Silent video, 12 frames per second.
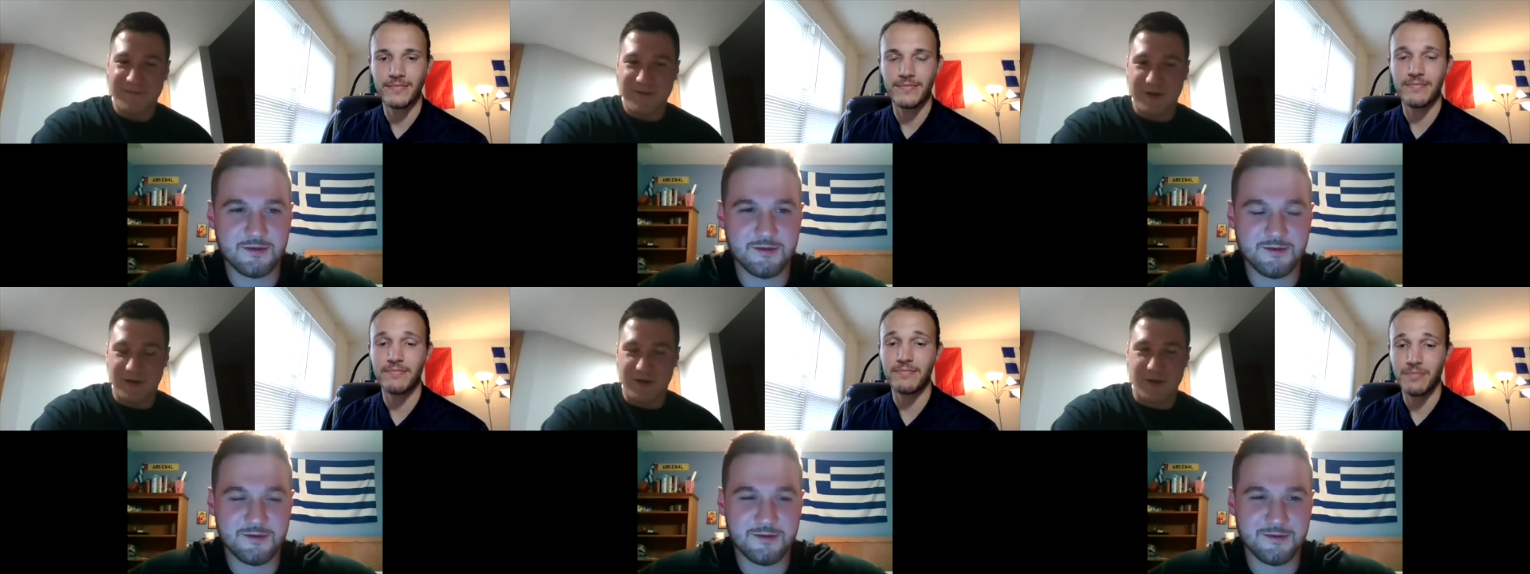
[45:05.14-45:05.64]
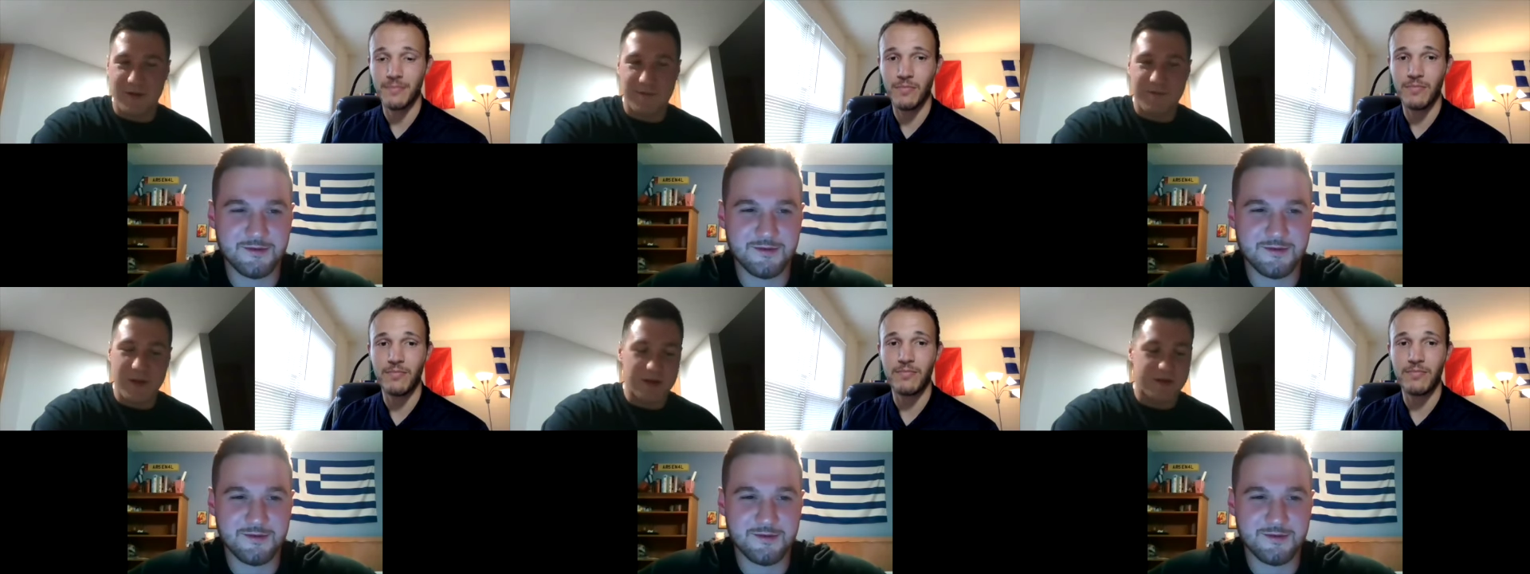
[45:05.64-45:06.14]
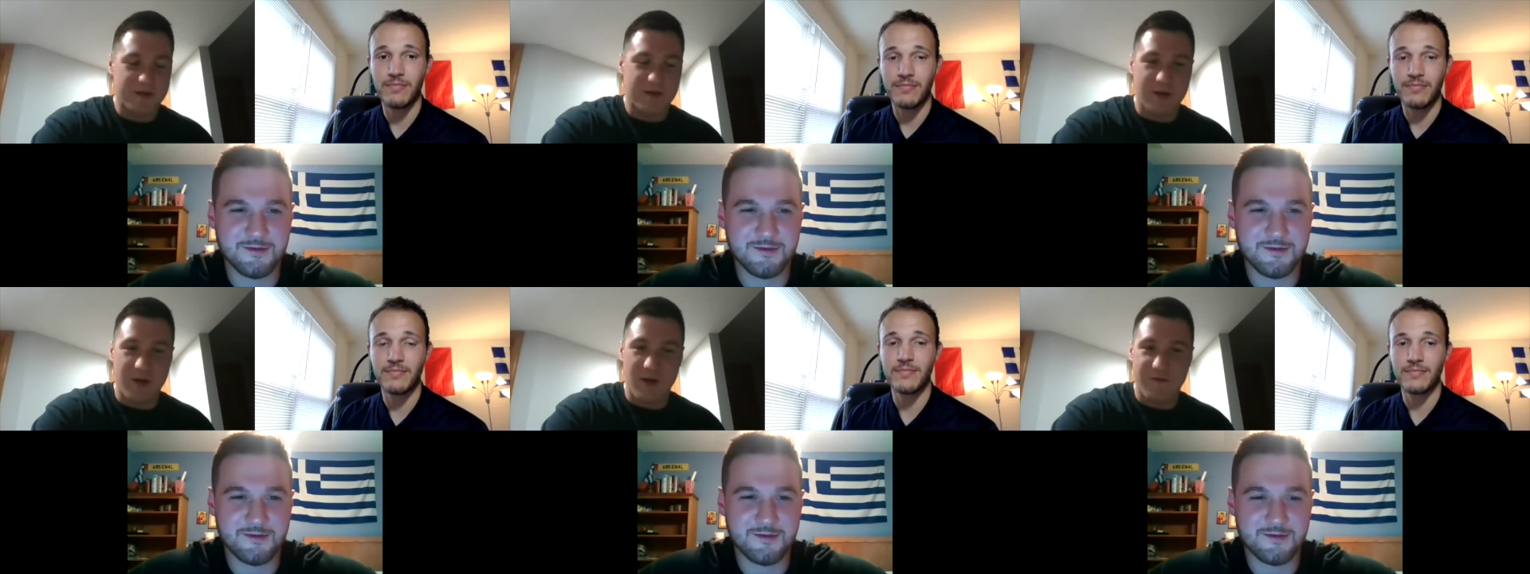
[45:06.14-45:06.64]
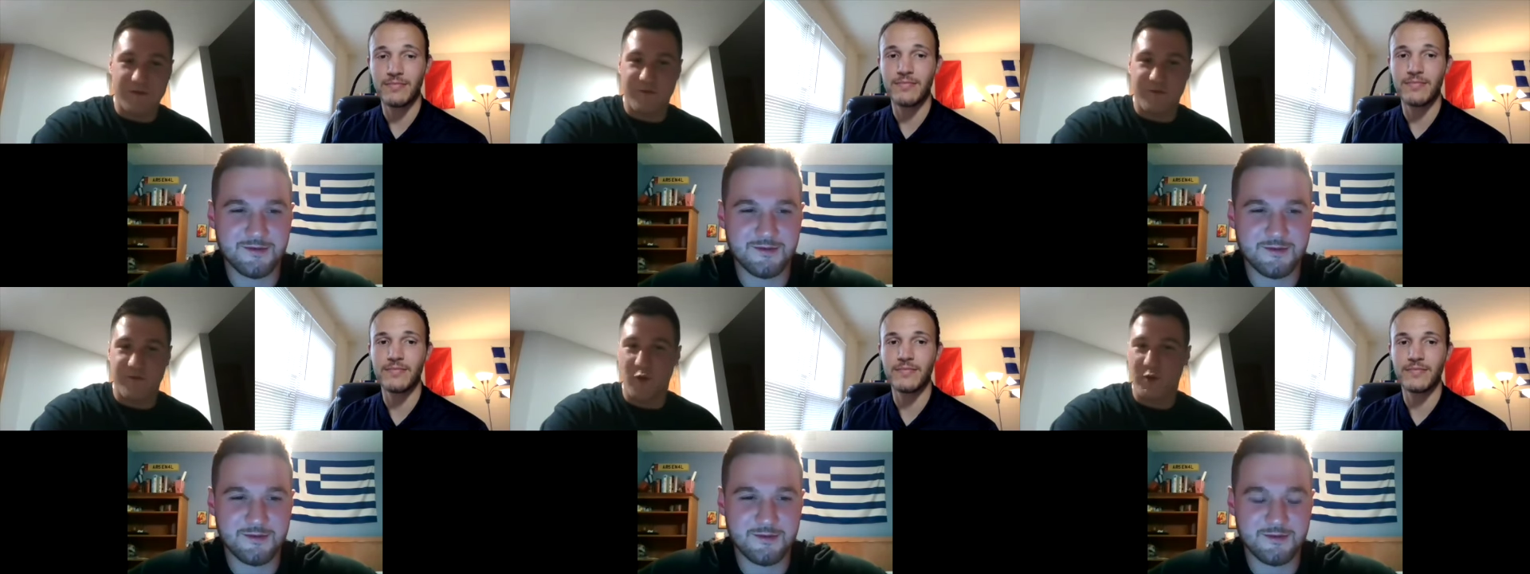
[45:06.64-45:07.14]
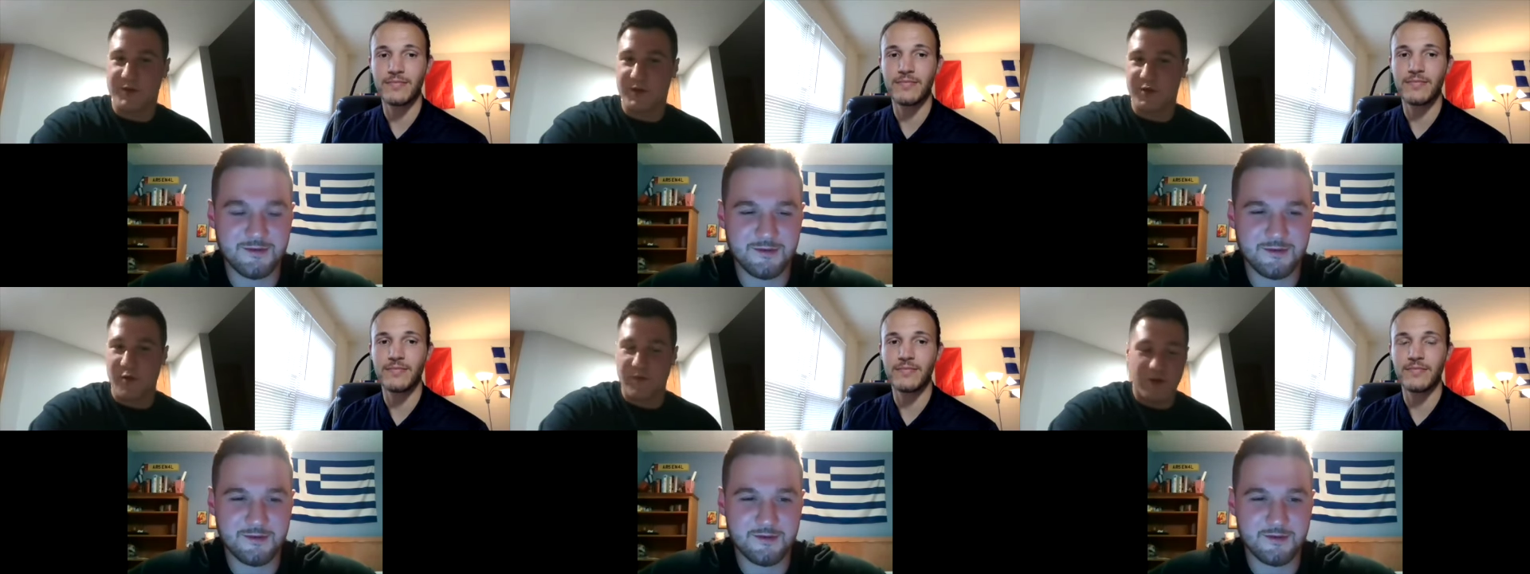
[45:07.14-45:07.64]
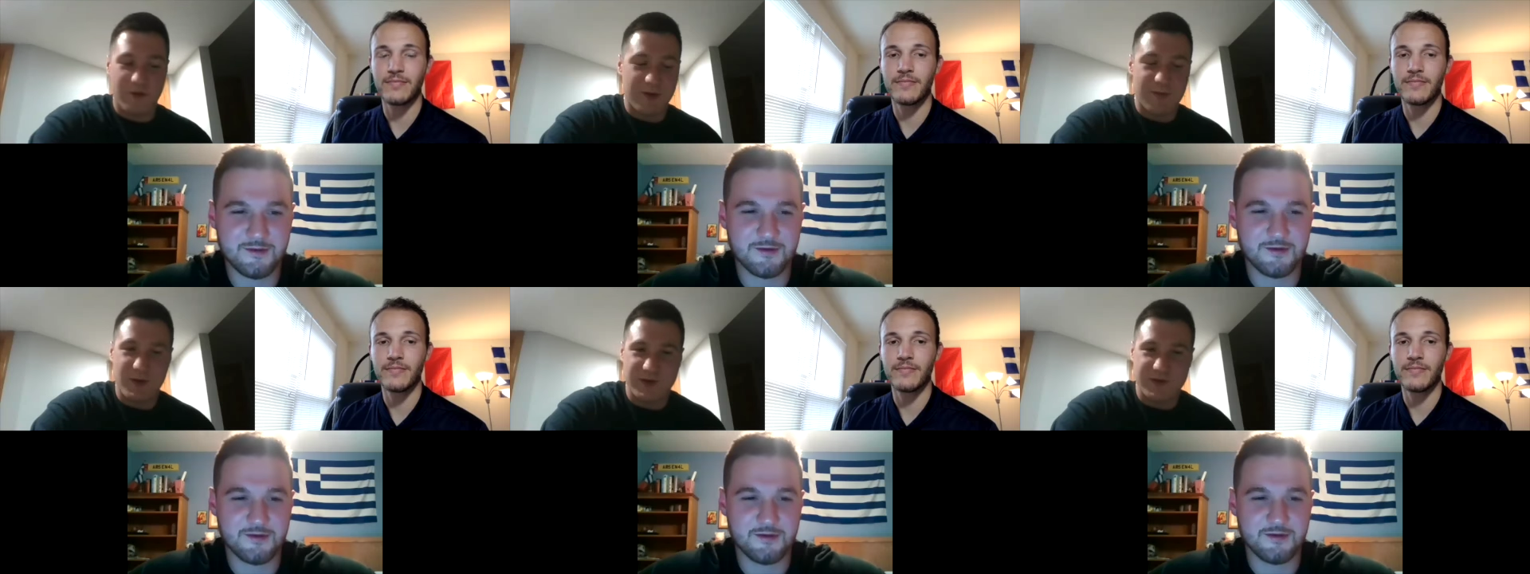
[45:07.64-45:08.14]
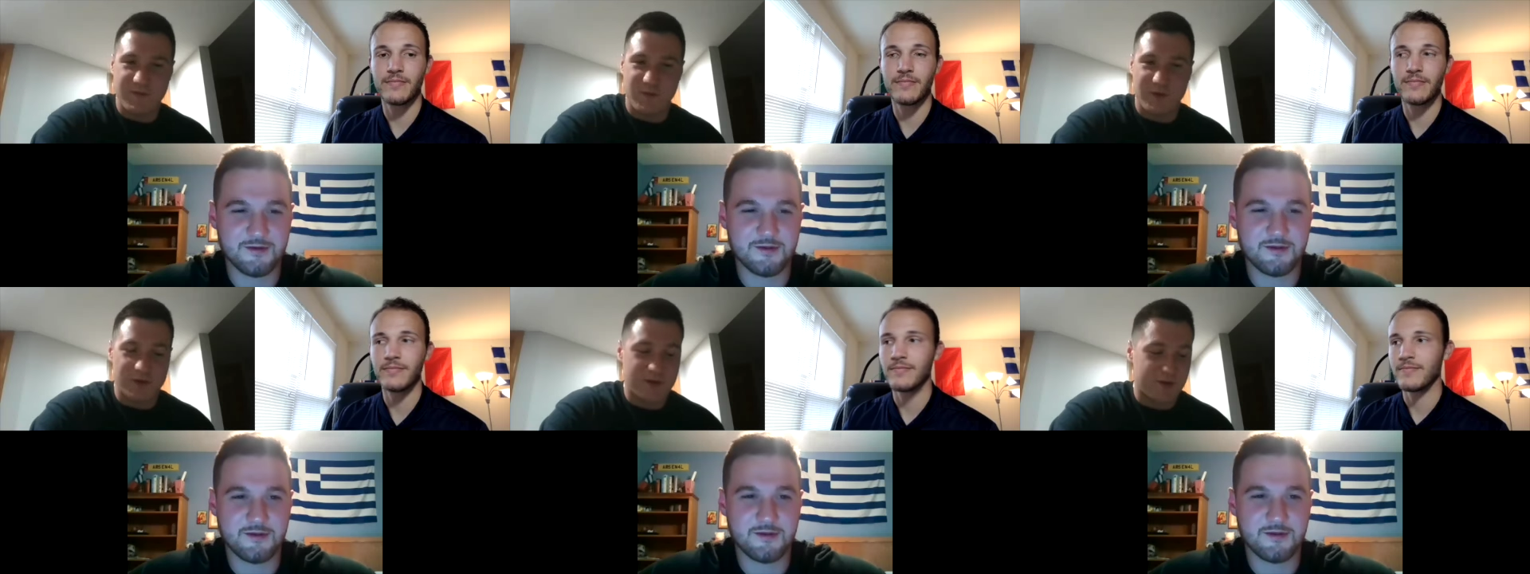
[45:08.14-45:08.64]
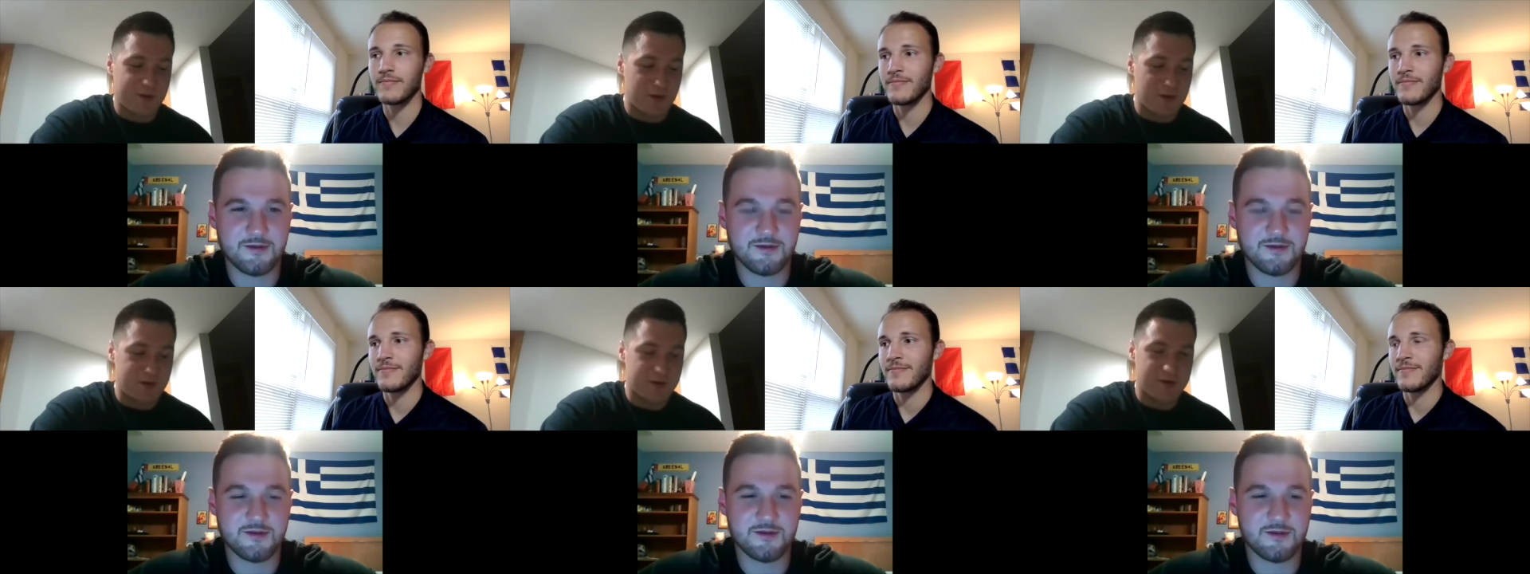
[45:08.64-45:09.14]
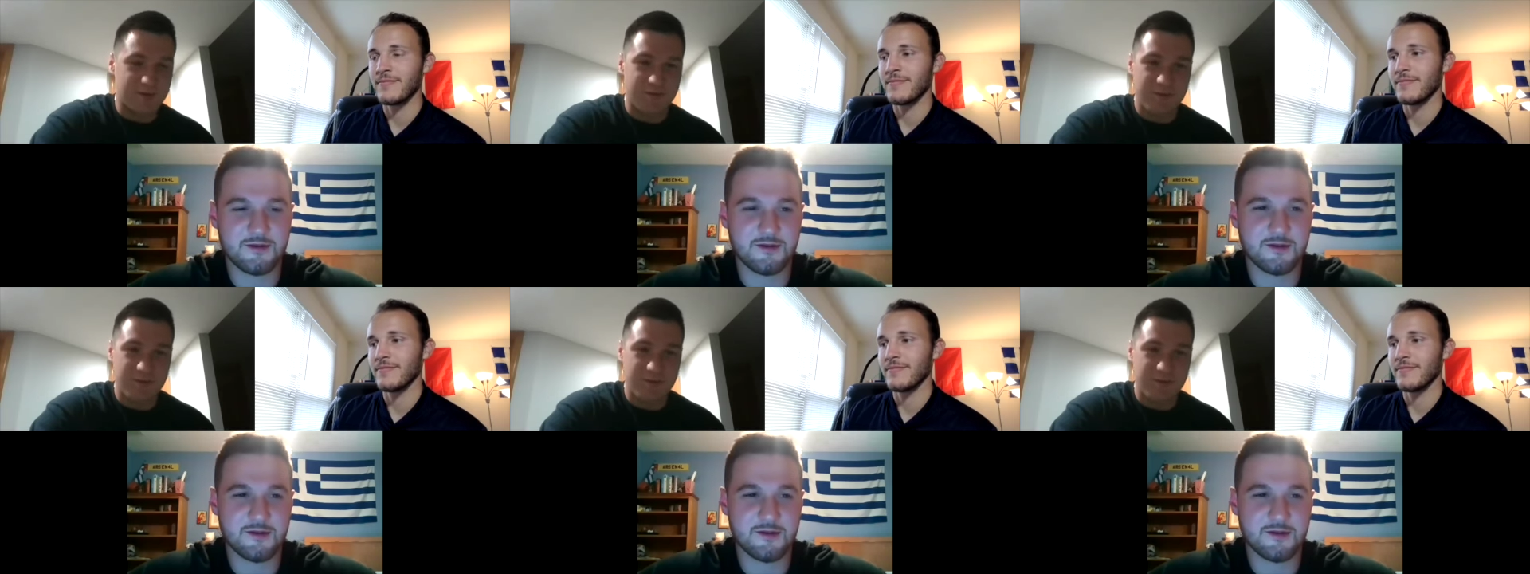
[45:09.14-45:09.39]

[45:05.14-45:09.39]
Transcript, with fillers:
Speaker 1: Uh, base uh, off 4-0, very impressive win against Wales.